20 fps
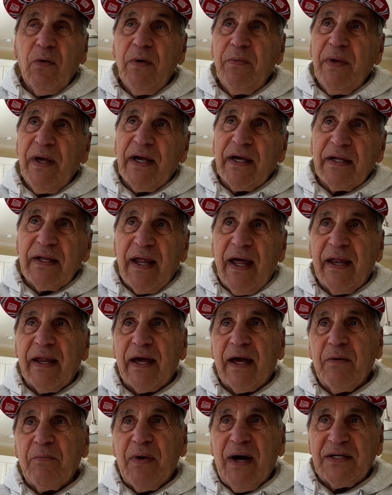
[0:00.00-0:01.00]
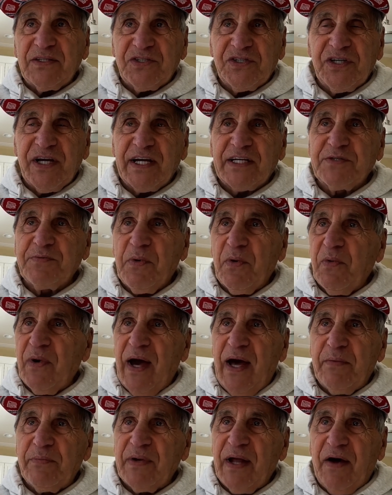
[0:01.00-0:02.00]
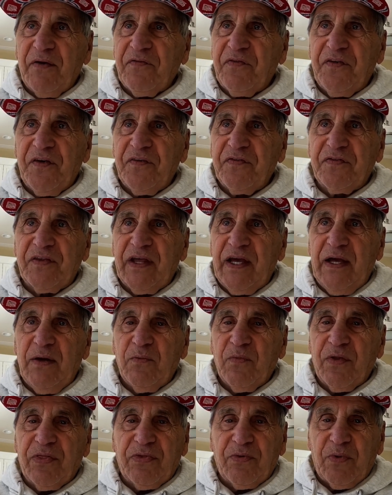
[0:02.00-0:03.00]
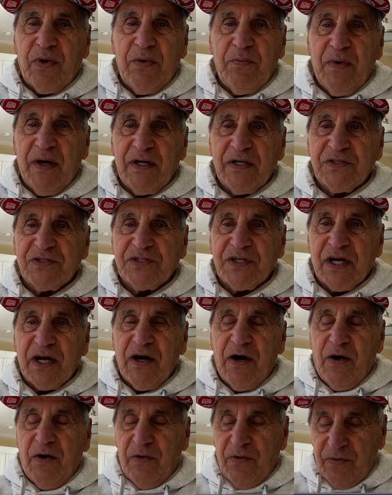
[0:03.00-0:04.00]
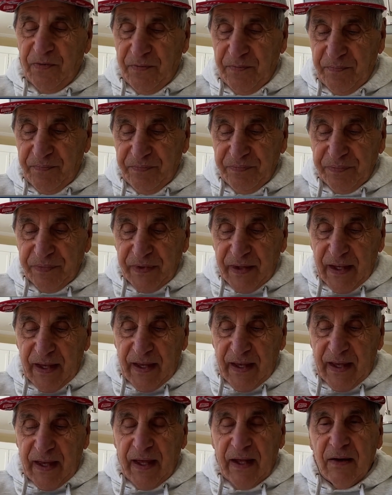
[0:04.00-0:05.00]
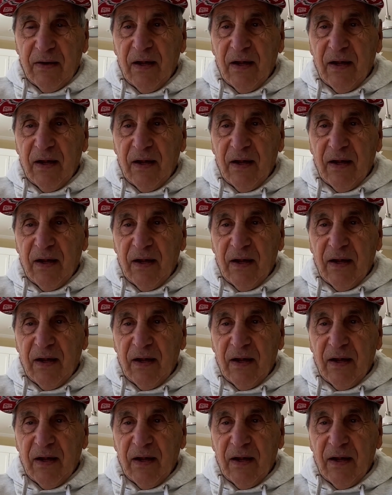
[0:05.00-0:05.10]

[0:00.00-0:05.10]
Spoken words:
beat Connecticut by 6, but we had them down 15 with 3 minutes to go. And